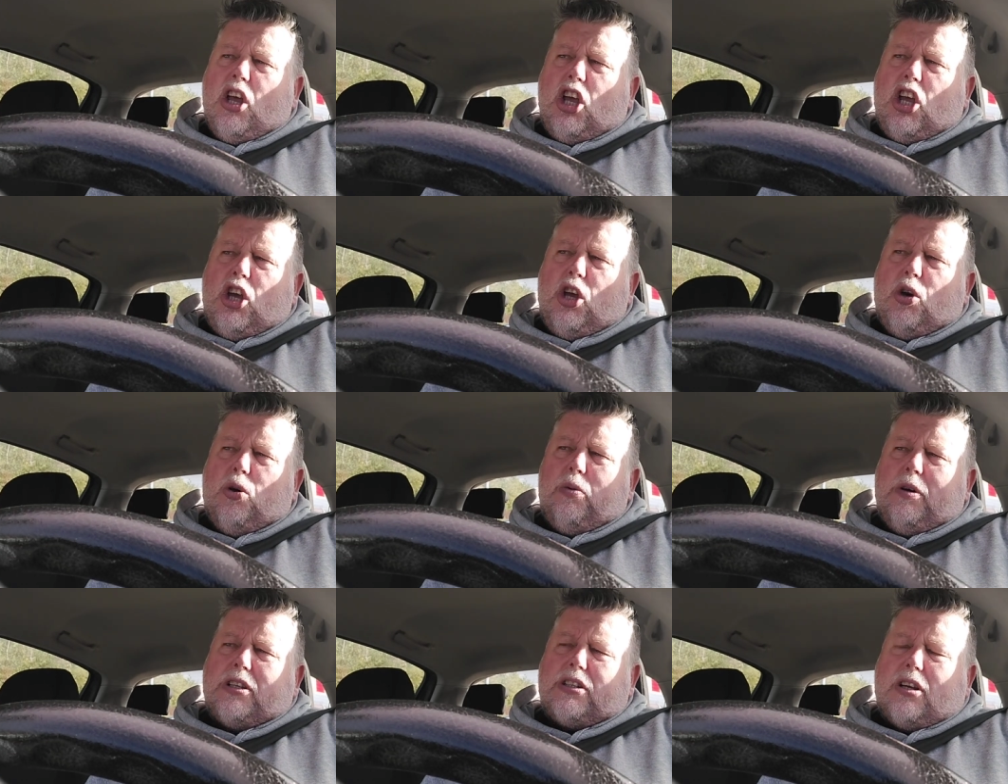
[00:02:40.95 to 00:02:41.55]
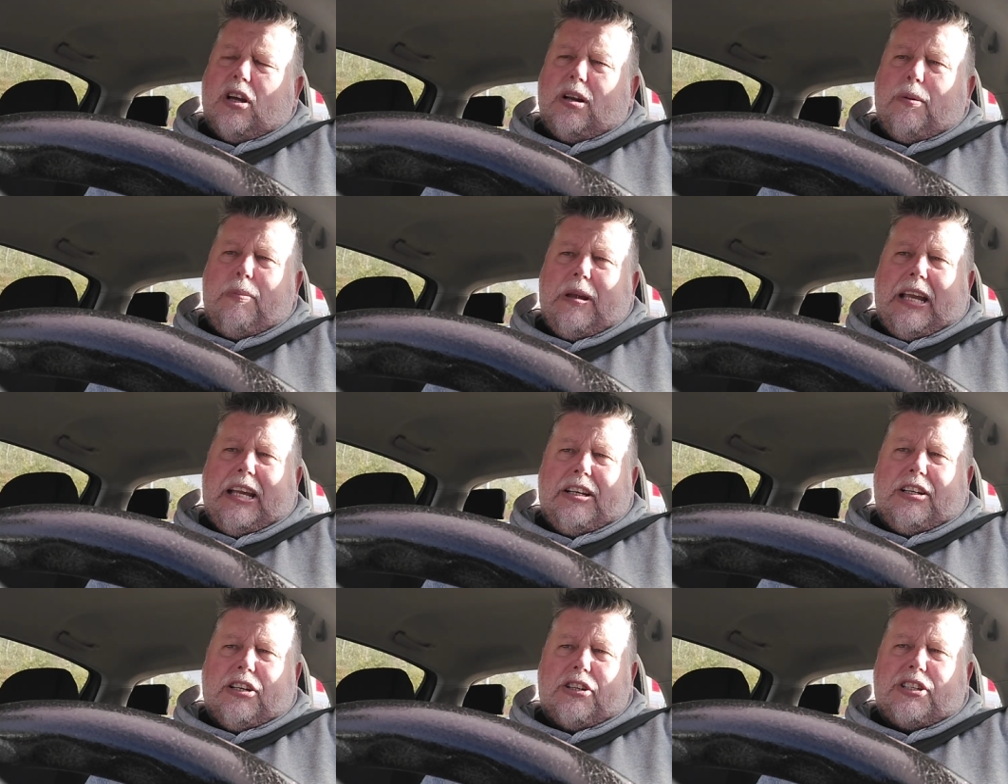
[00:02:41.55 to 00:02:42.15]
Who is going to
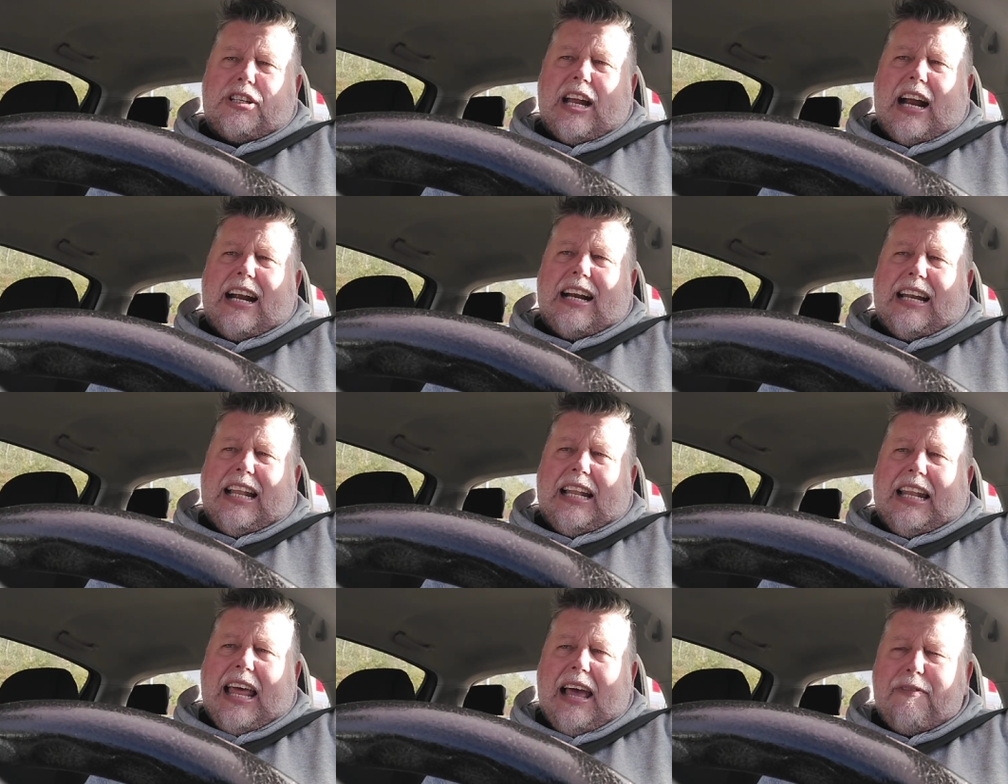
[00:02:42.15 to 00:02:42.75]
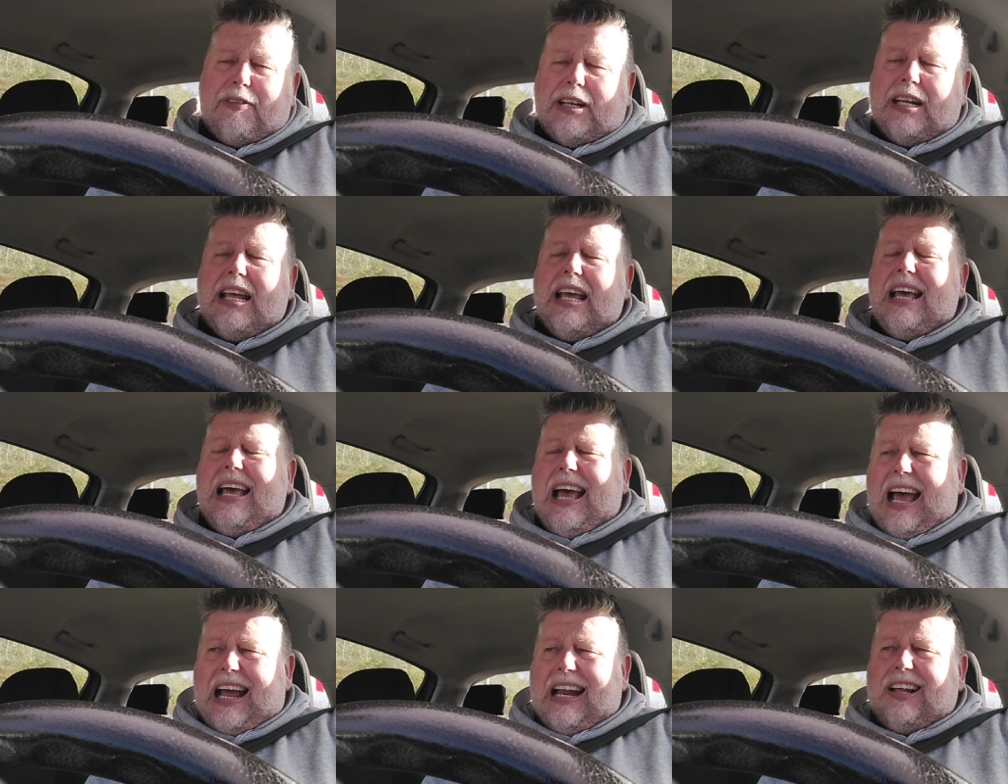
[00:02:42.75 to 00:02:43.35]
be in your starting 11?
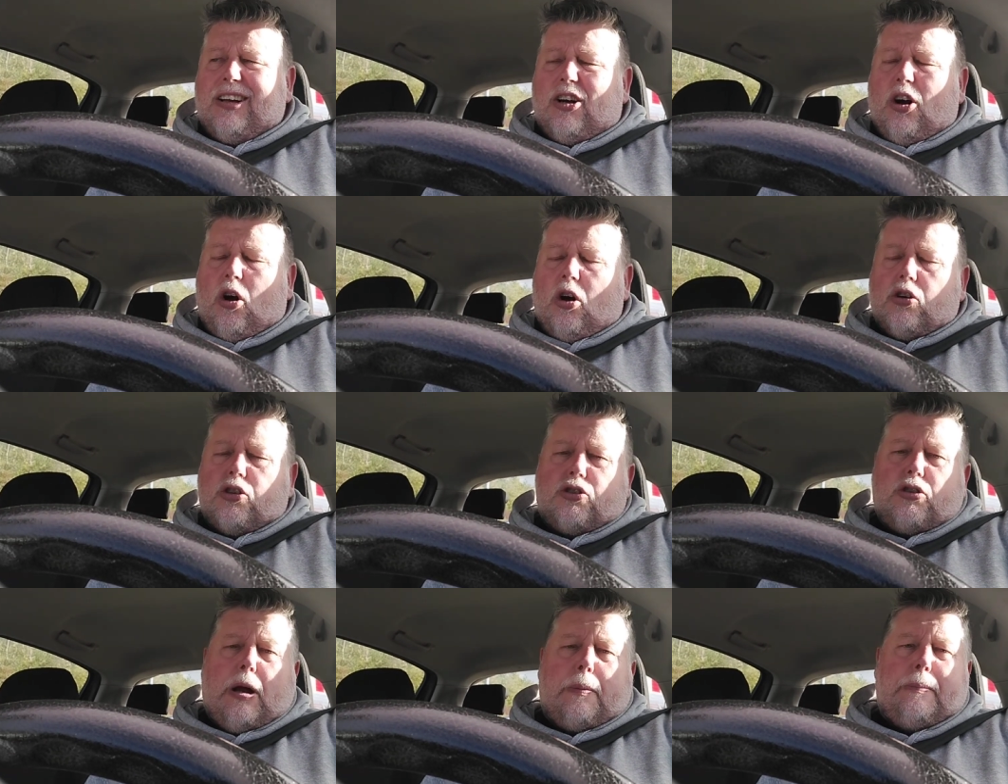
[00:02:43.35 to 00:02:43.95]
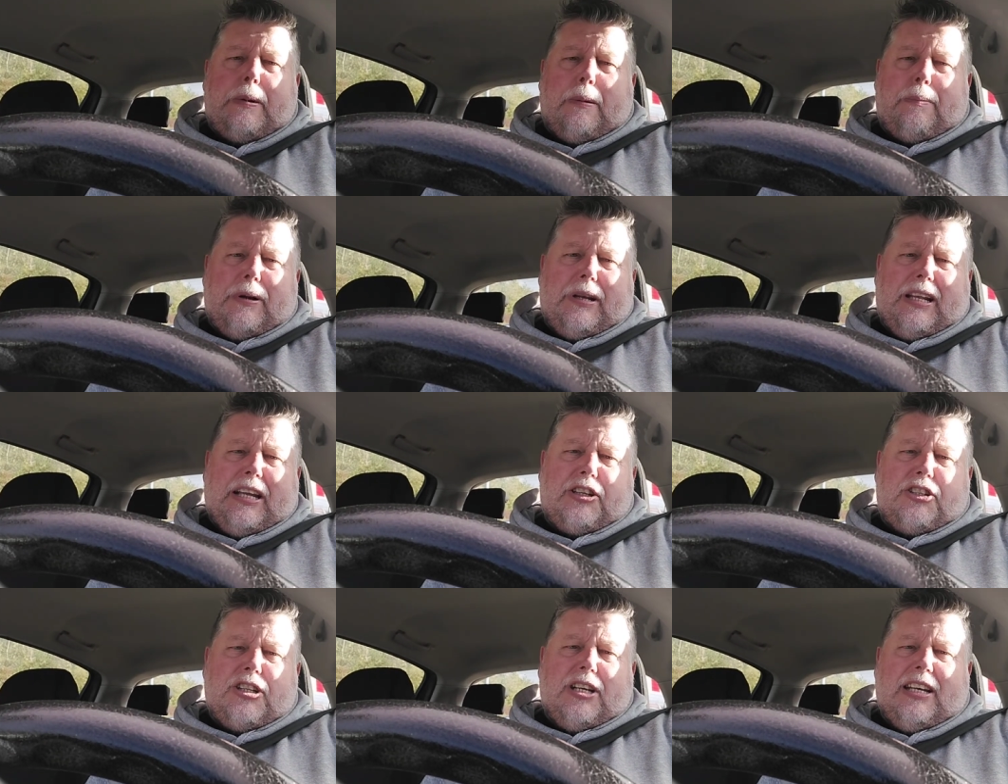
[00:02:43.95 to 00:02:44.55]
And of course, drop your
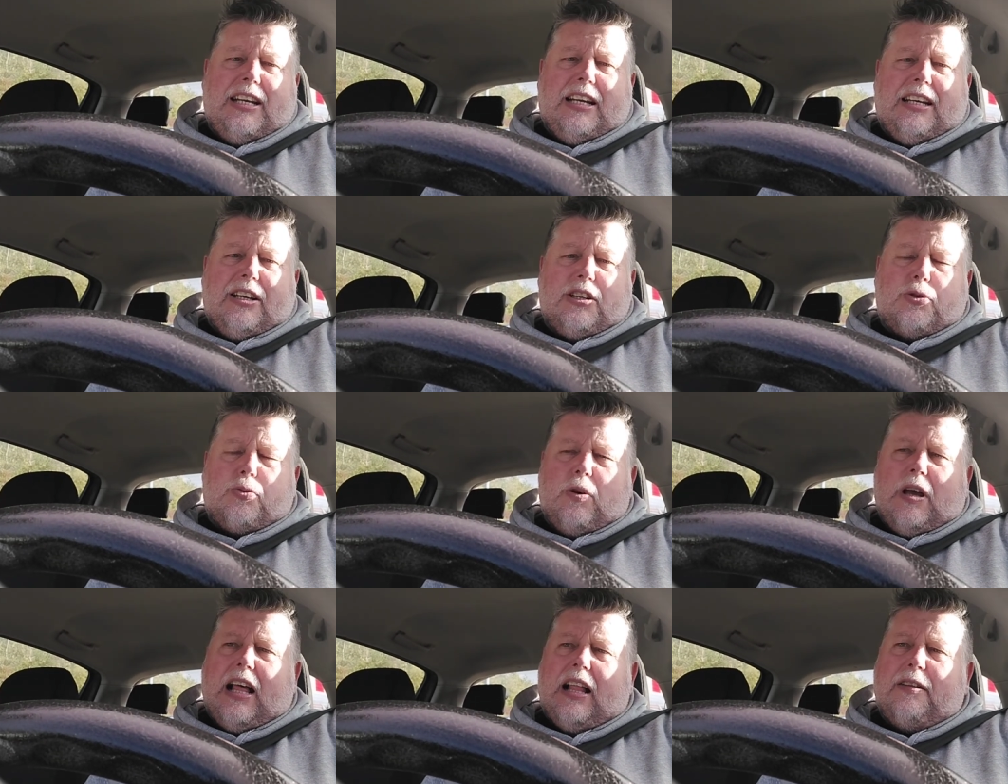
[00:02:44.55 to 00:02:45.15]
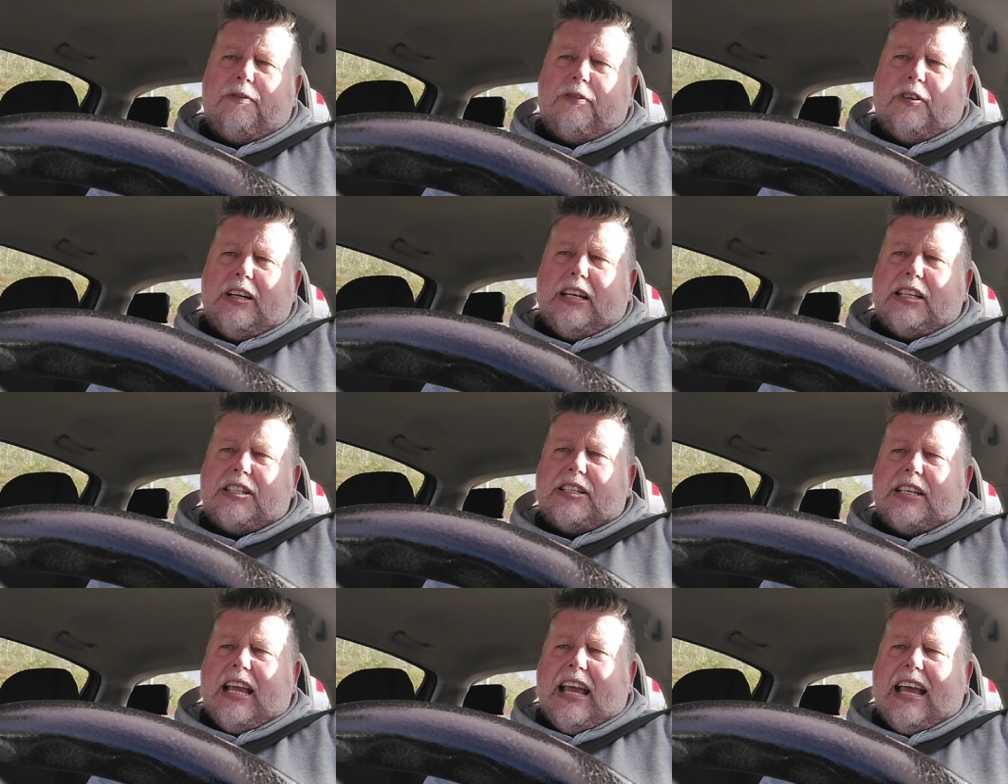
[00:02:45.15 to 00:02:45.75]
prediction in as well for
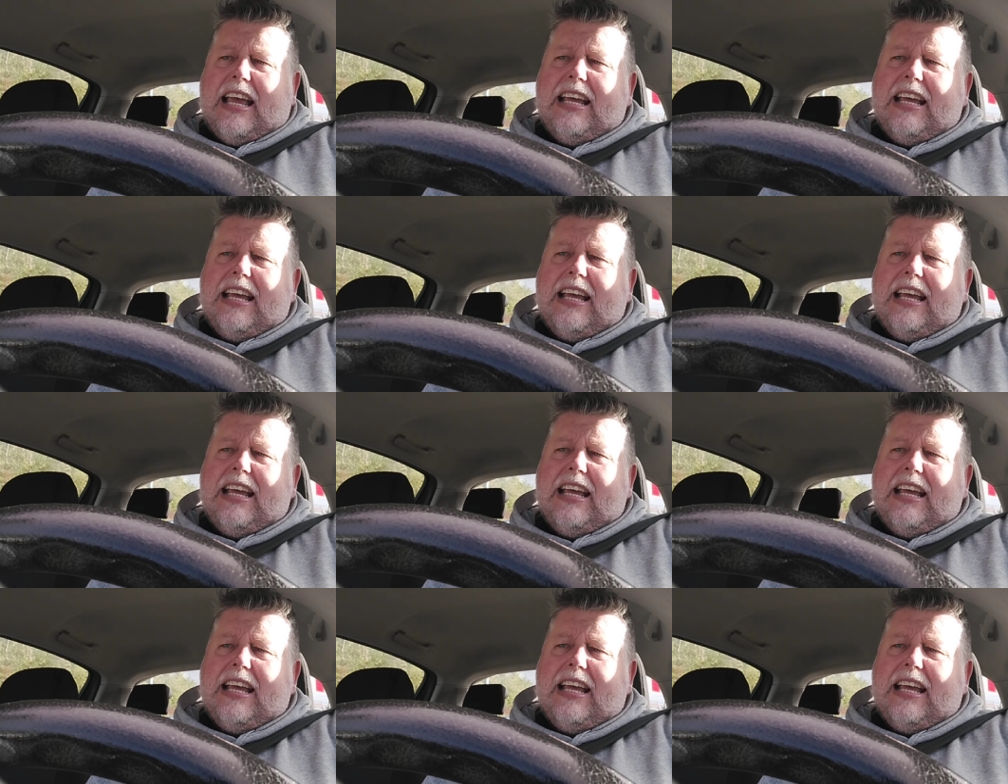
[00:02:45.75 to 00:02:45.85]
this